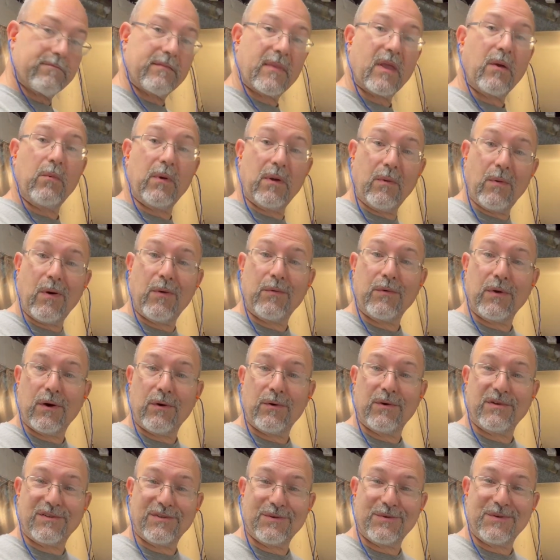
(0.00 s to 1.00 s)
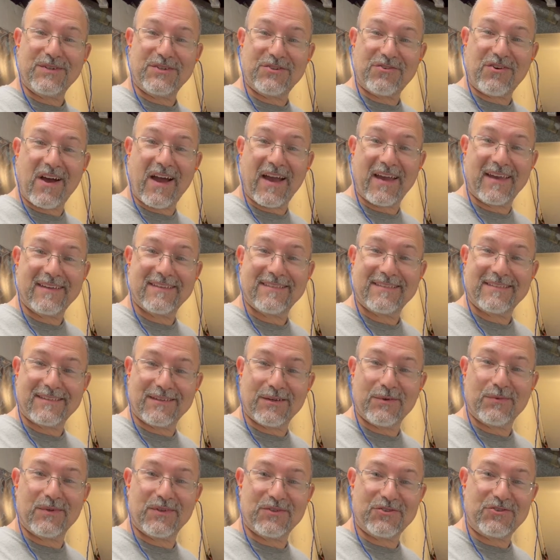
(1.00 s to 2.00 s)
We won't know until we try,
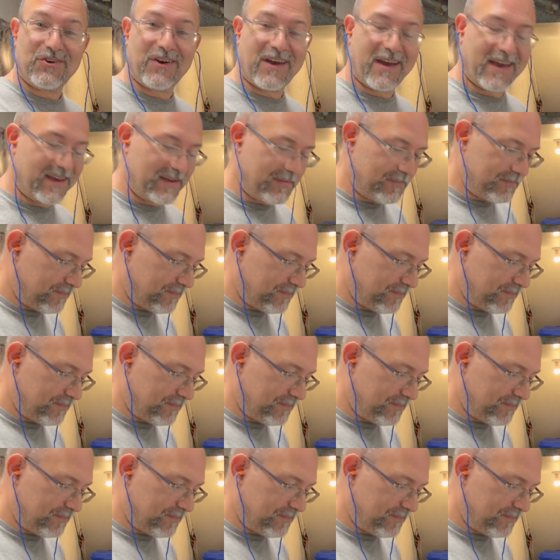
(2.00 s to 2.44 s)
so we'll try it.